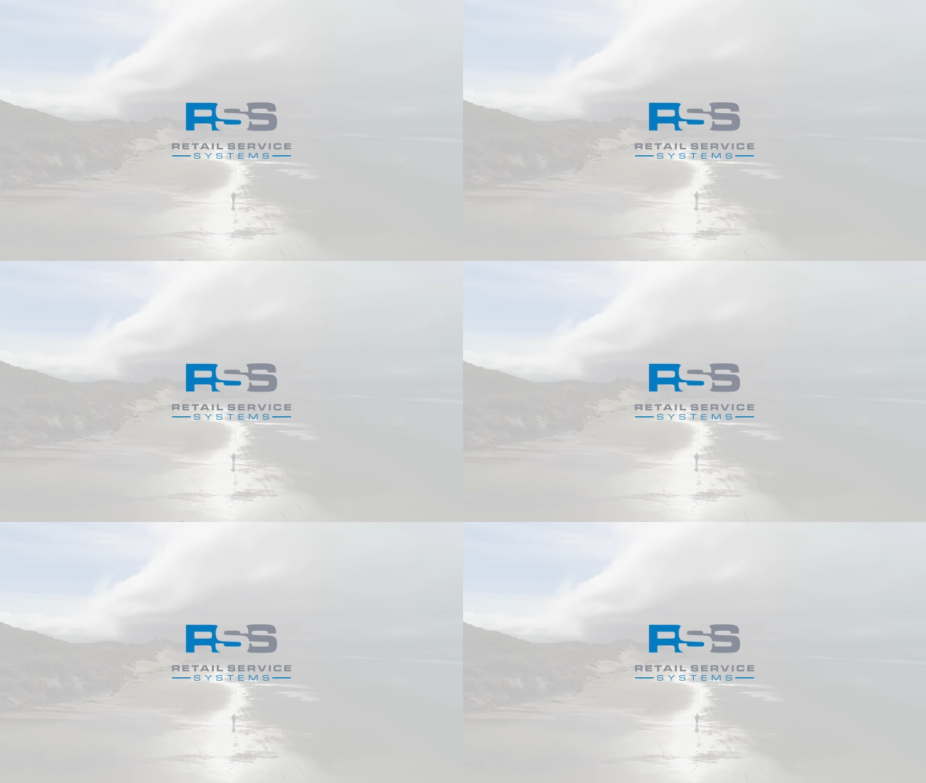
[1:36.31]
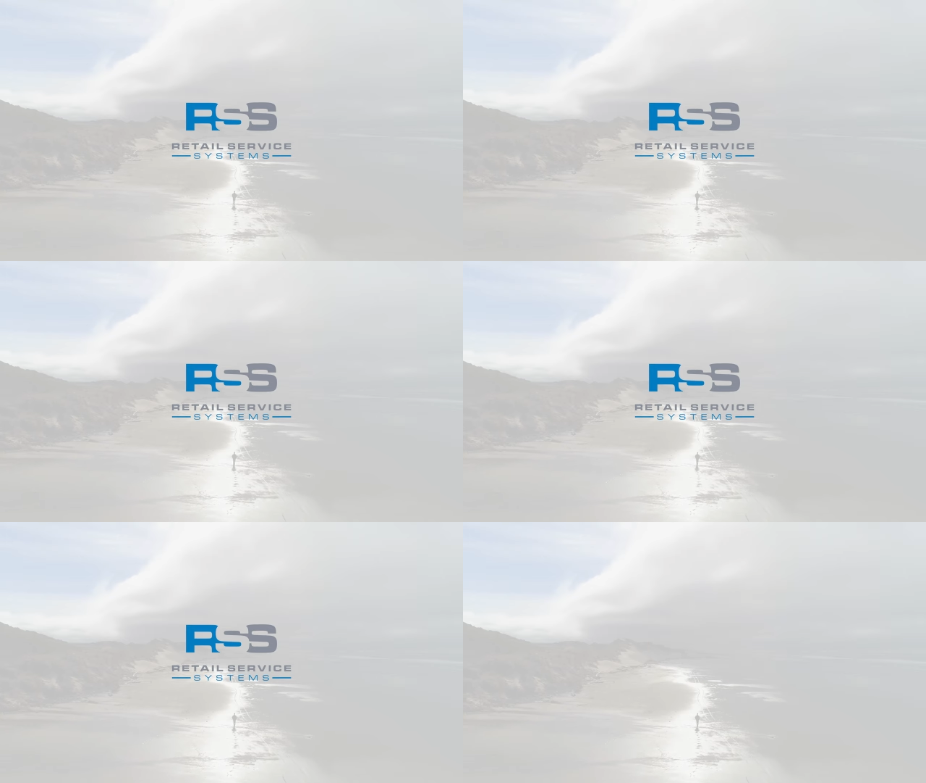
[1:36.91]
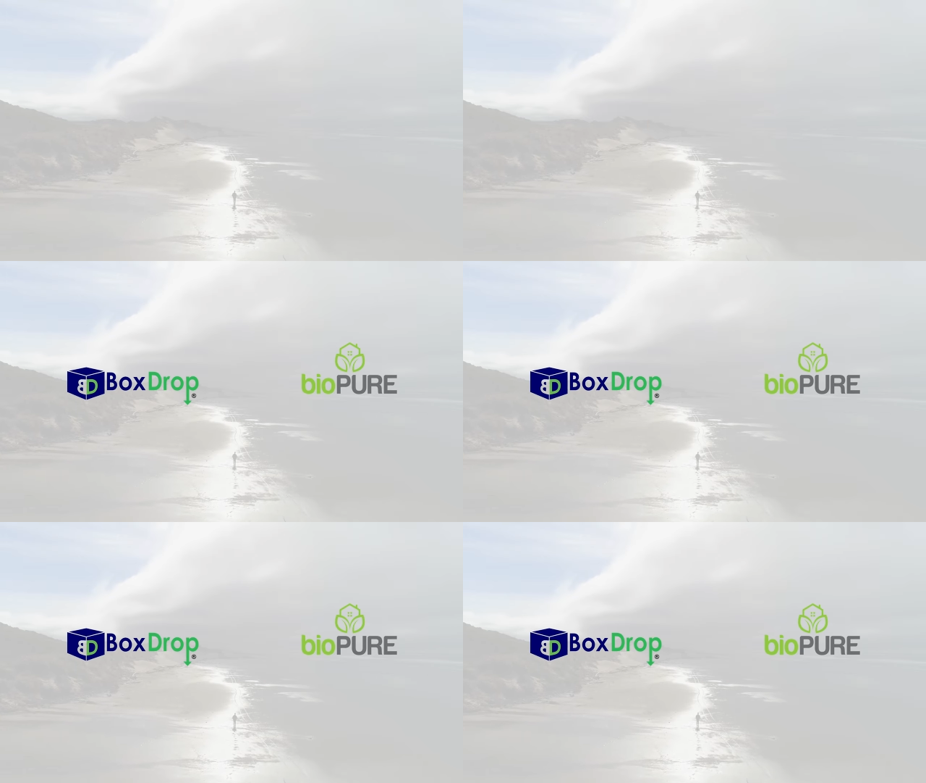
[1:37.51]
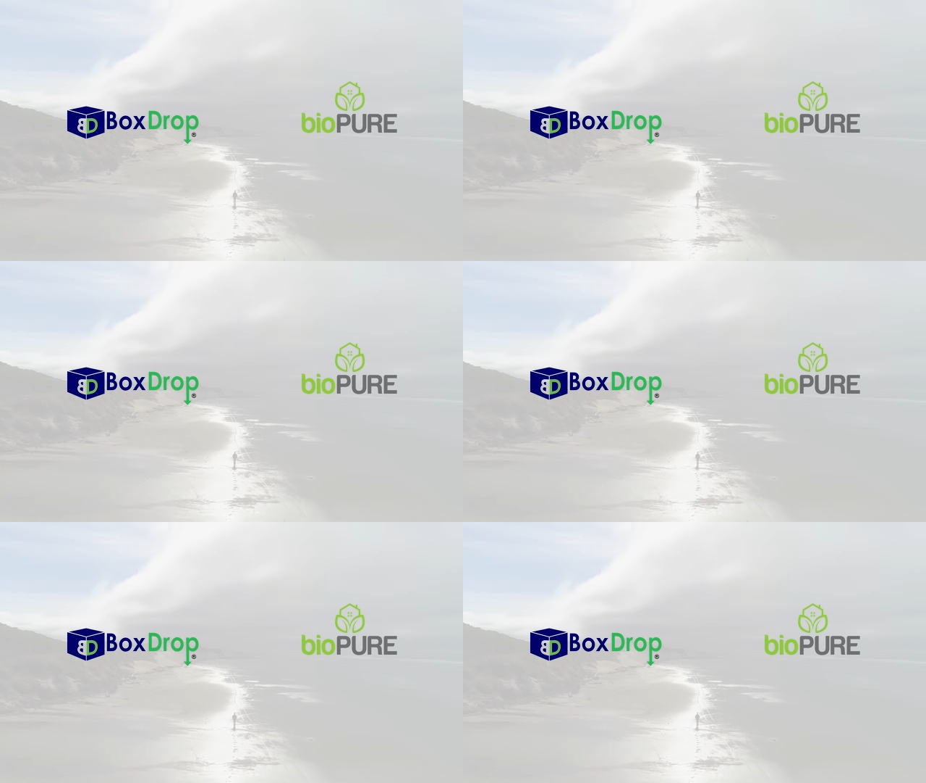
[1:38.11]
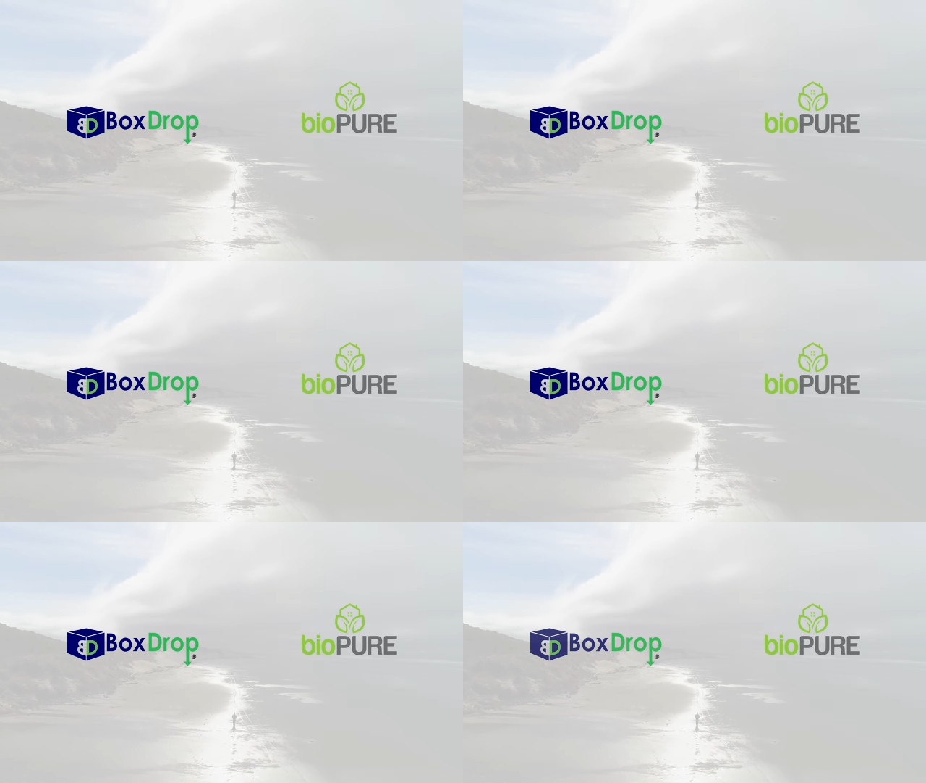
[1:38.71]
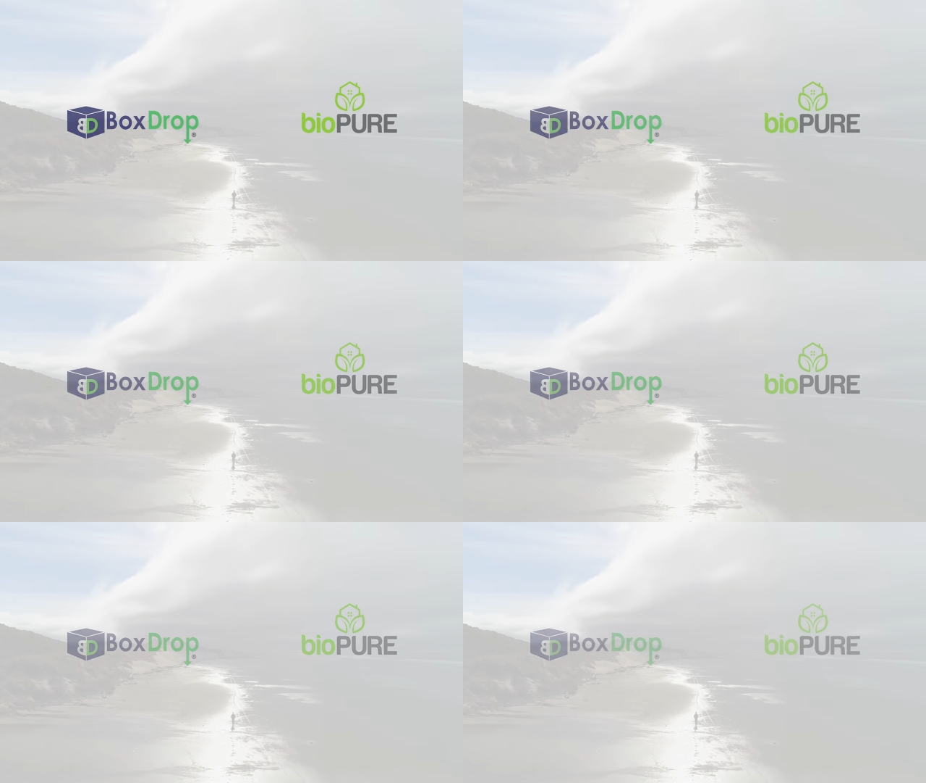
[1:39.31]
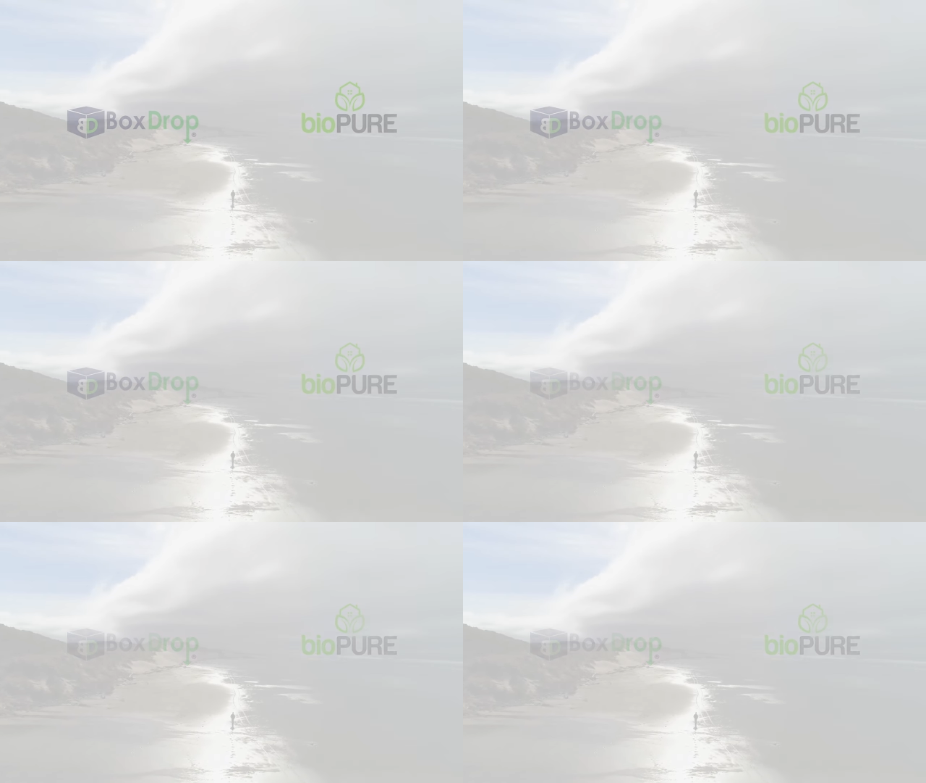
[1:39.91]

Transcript: No face is visible, so there are no lips to read.